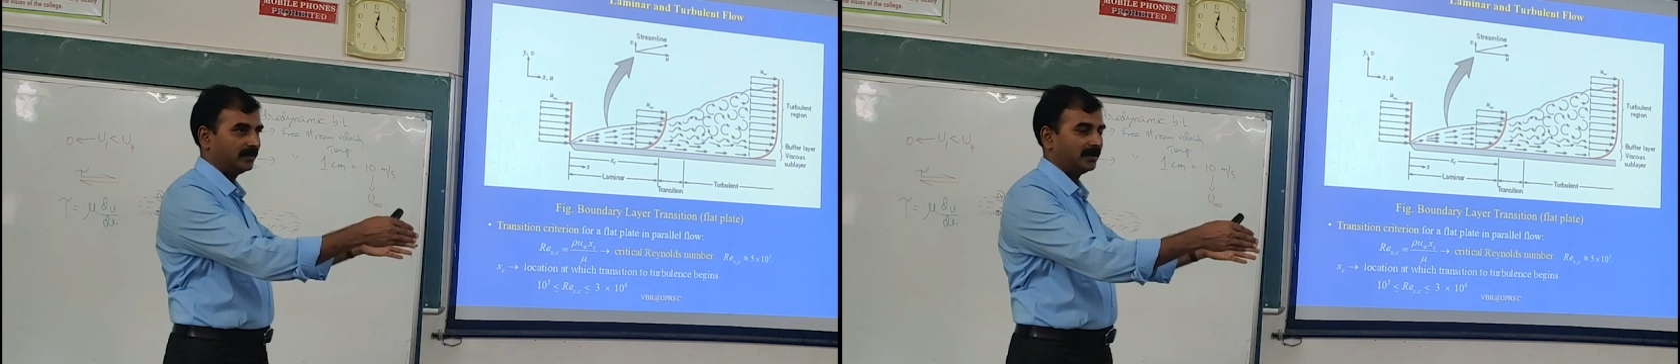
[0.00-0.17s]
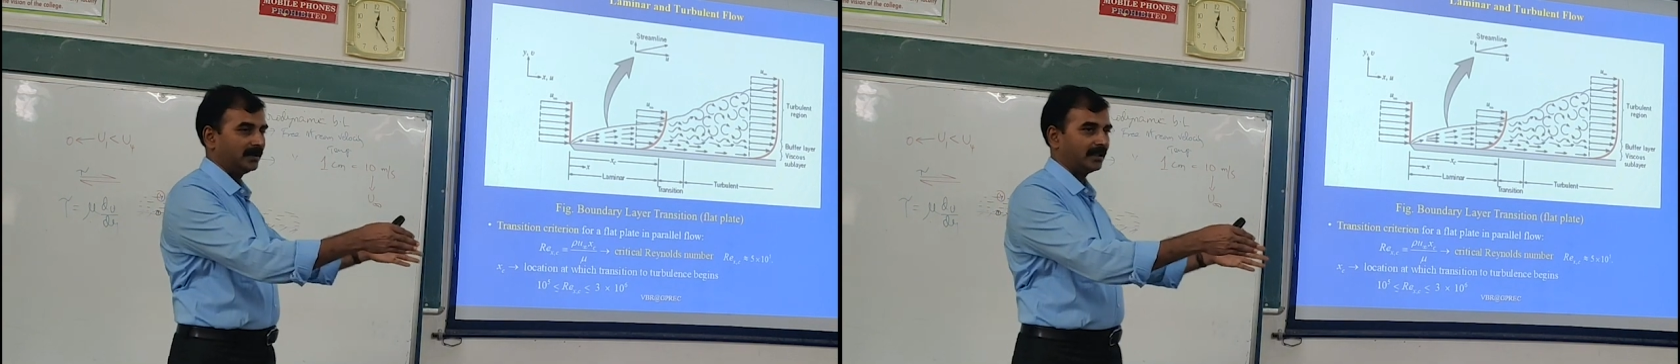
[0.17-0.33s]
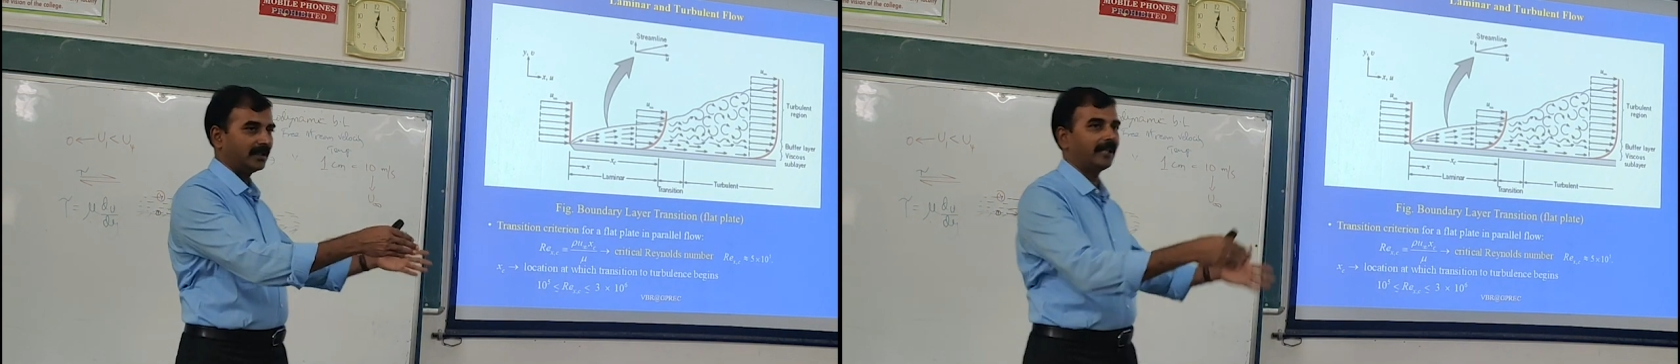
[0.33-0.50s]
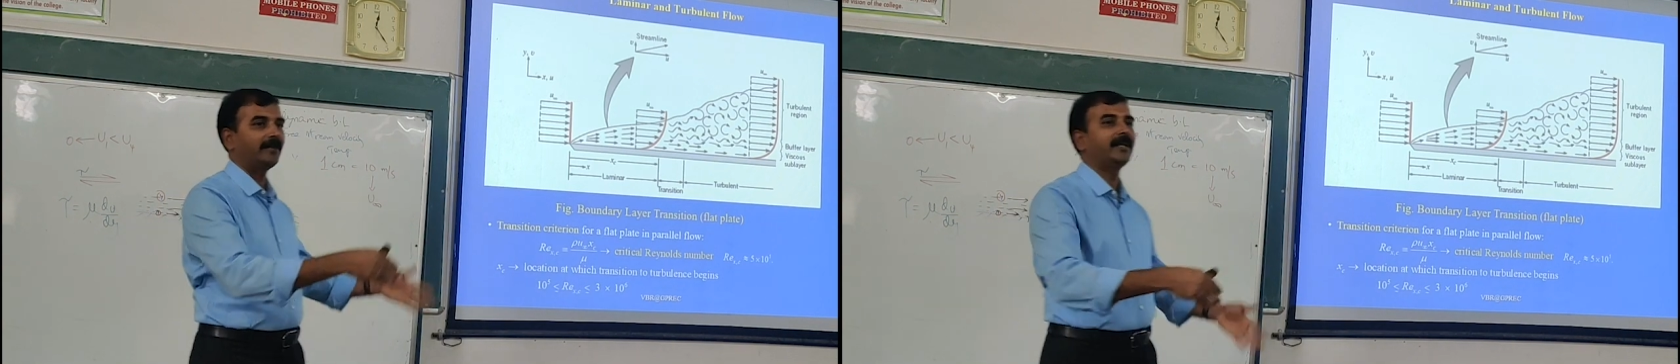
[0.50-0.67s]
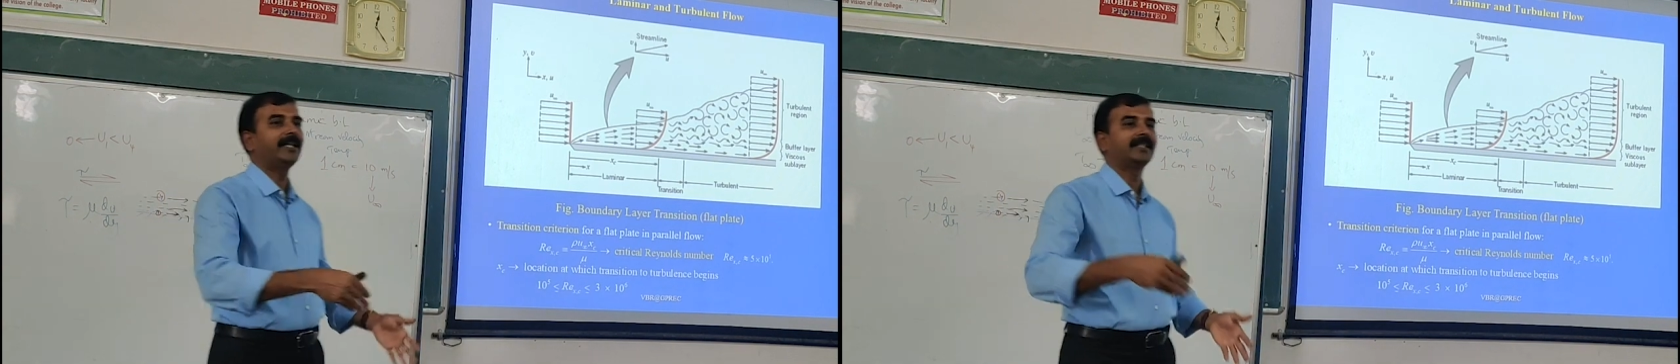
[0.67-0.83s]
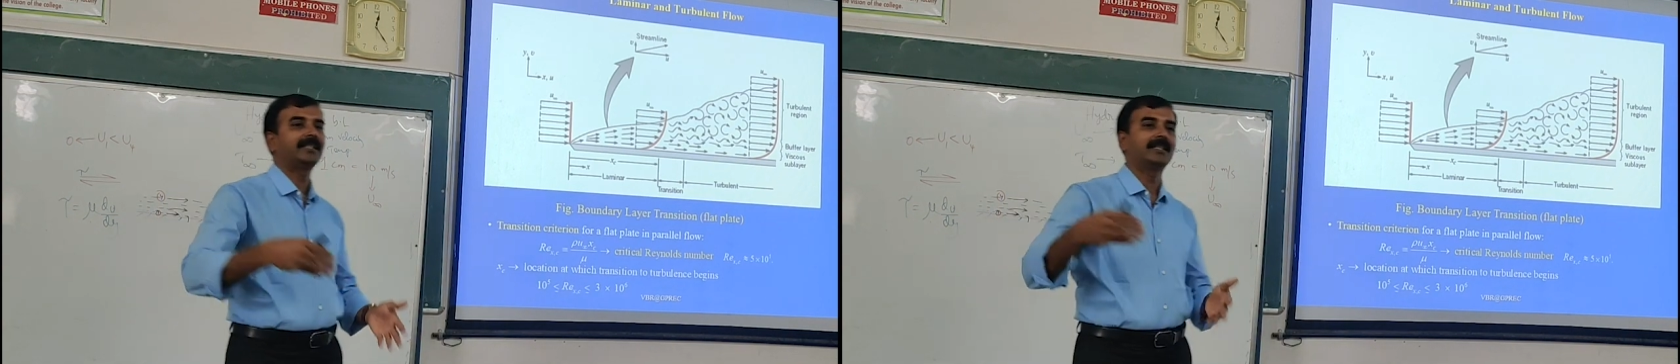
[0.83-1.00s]
can be
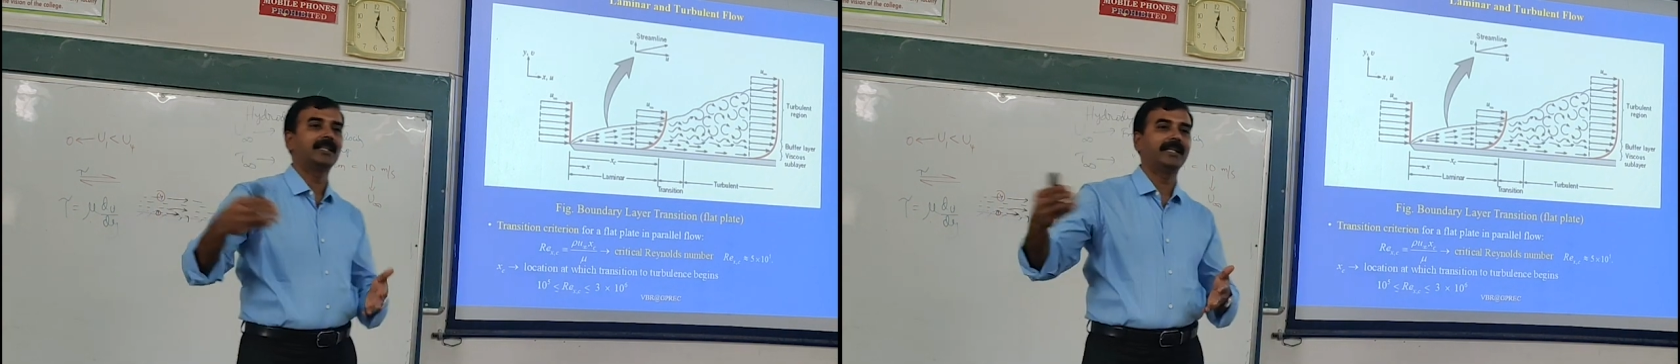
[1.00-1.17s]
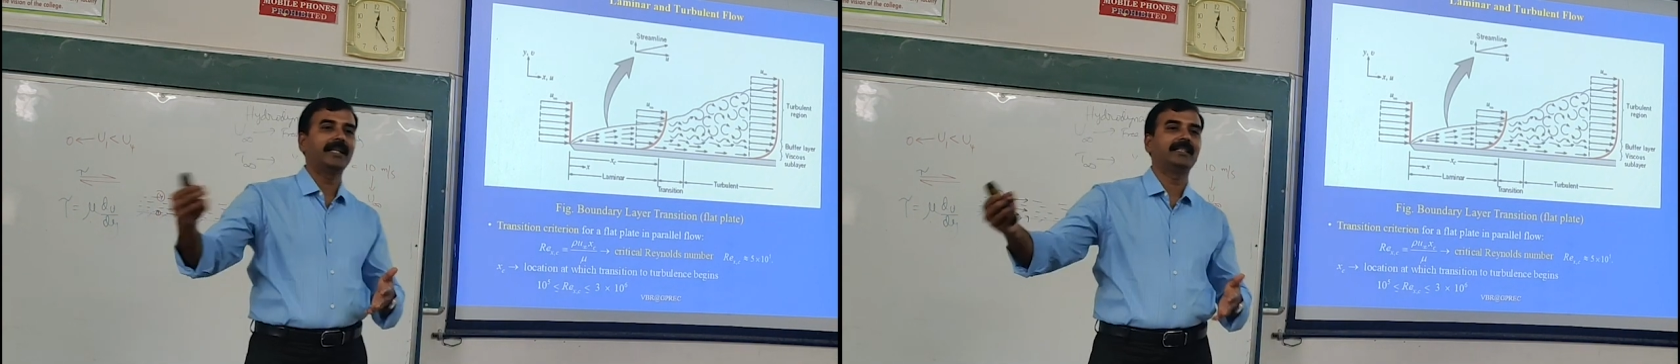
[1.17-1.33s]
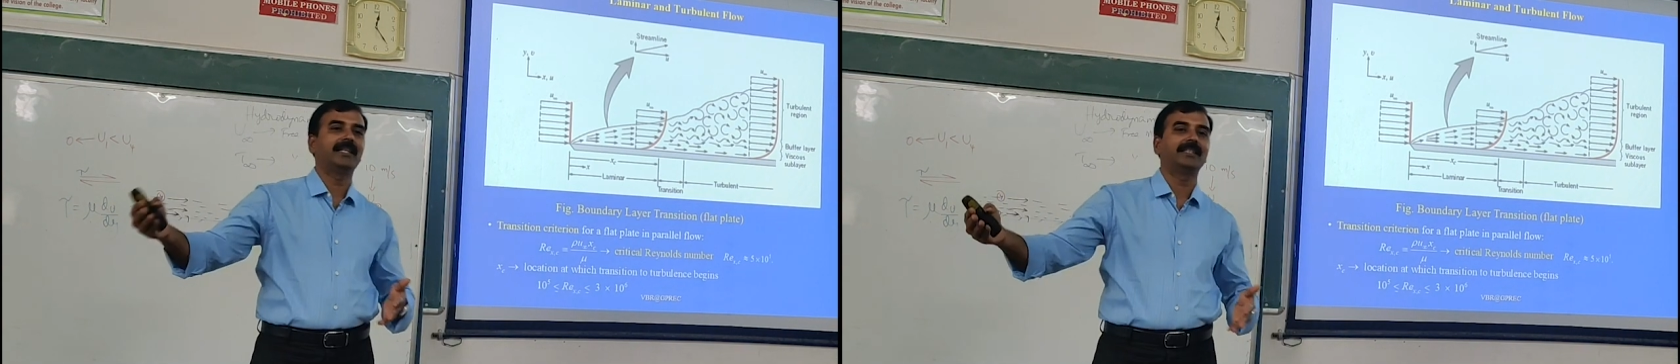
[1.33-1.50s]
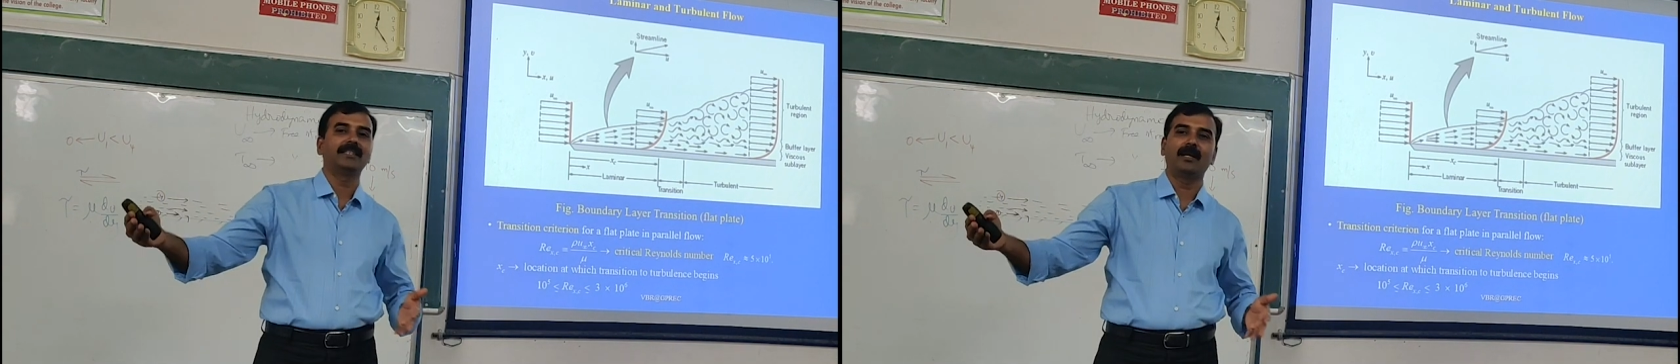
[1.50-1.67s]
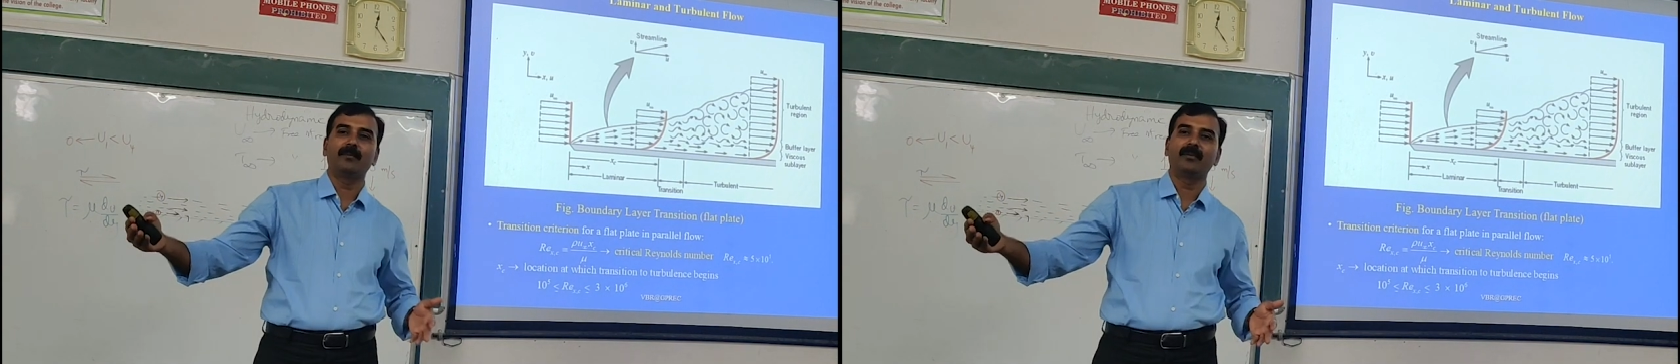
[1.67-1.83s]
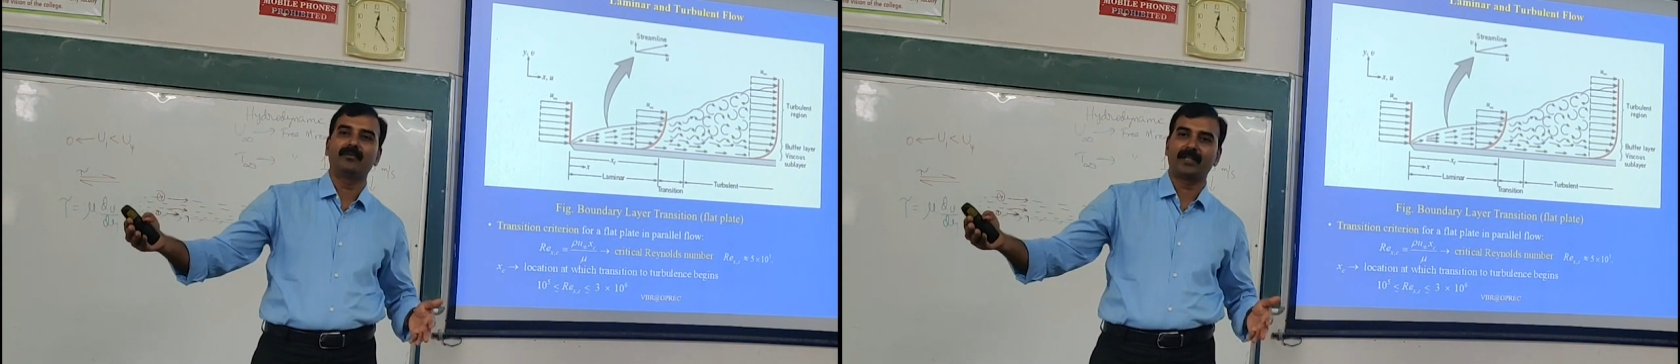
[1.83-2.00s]
considered as an example
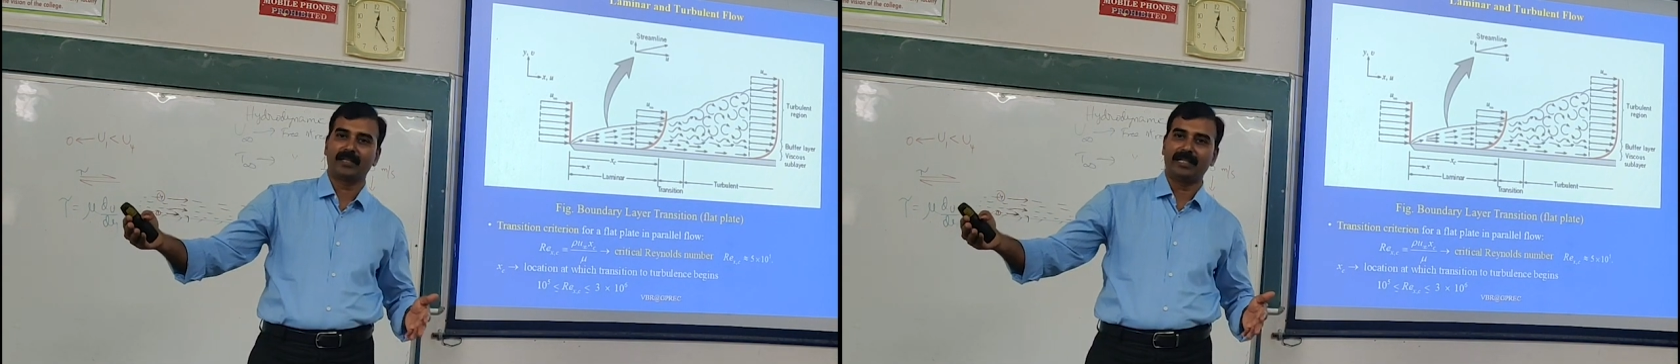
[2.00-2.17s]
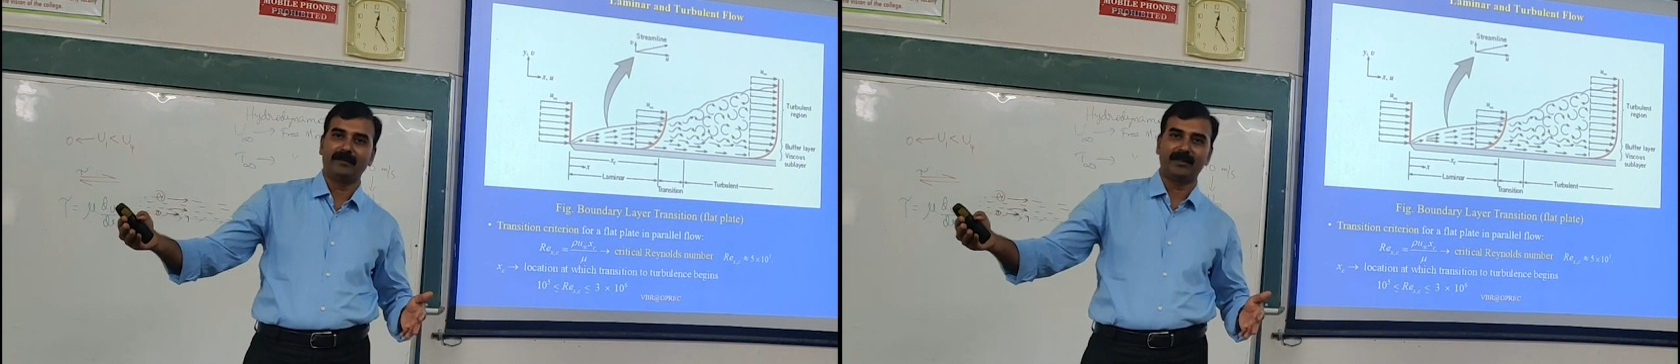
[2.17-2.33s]
for laminar.